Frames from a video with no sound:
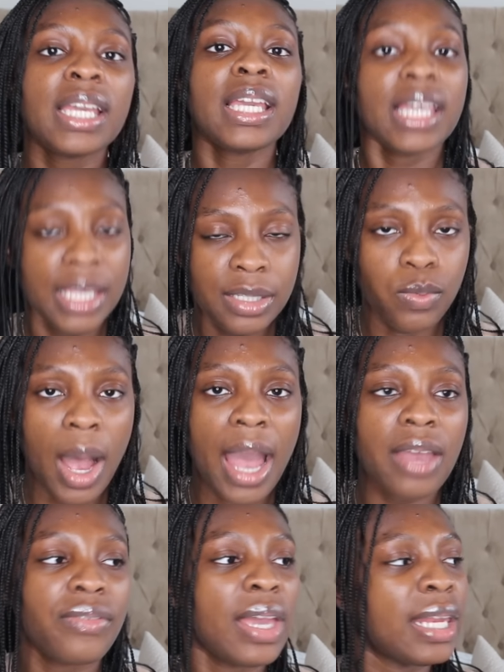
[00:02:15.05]
his
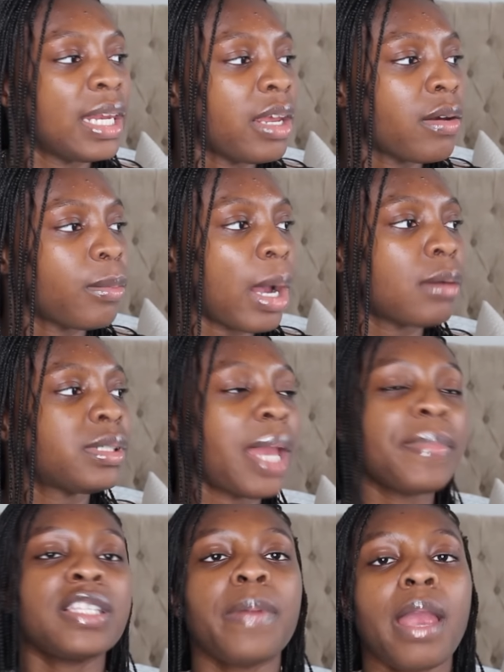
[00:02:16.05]
wife, and then hearing about
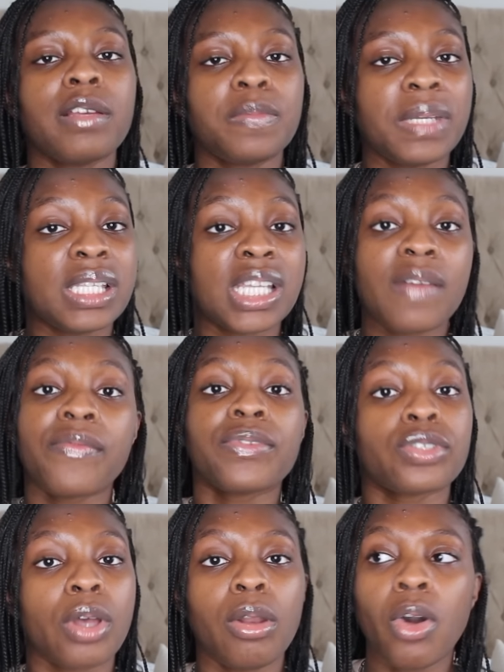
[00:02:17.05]
Demi's parents being together for
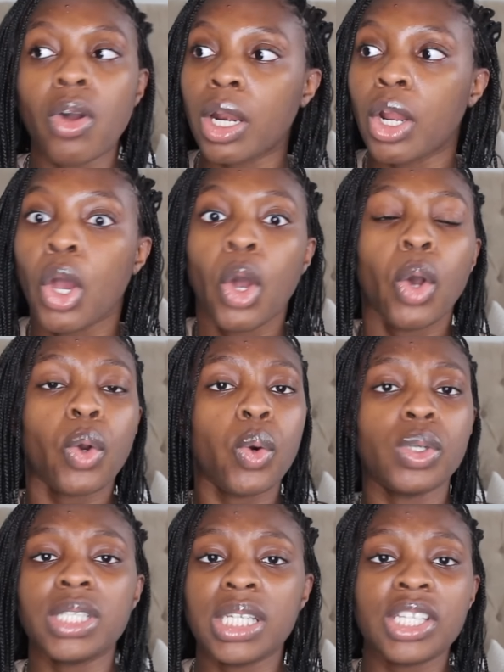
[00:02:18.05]
so long and
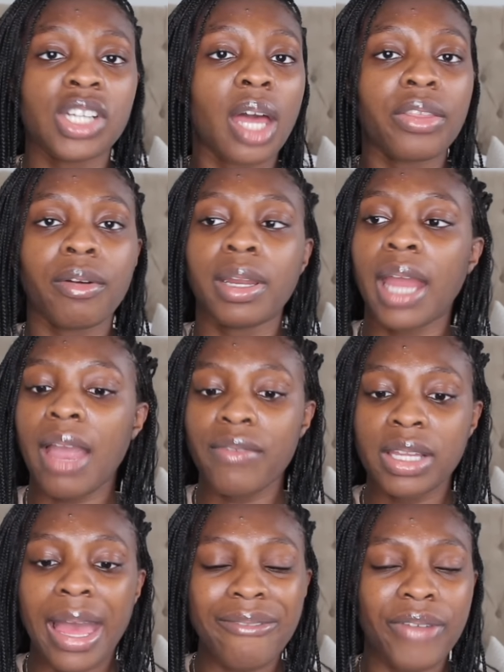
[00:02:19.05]
courting each other and
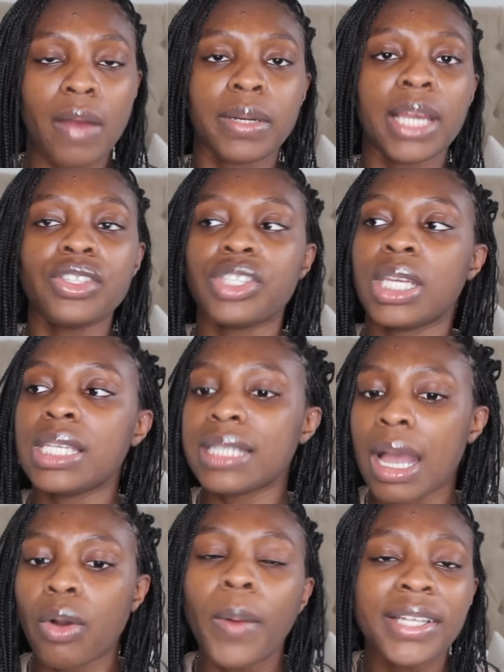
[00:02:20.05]
having that foundation, he's
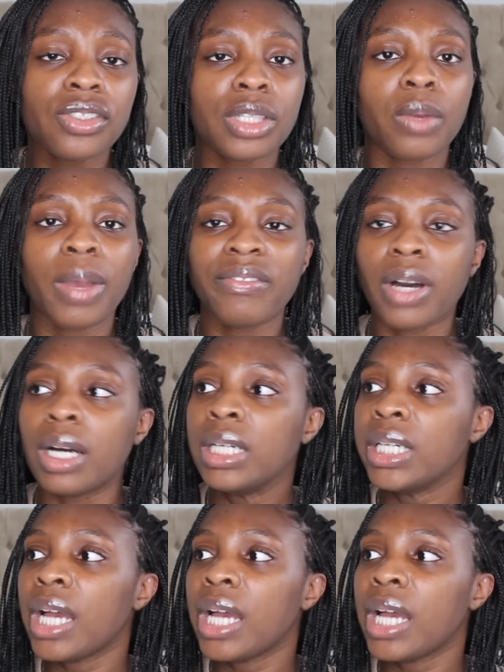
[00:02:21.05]
now questioning whether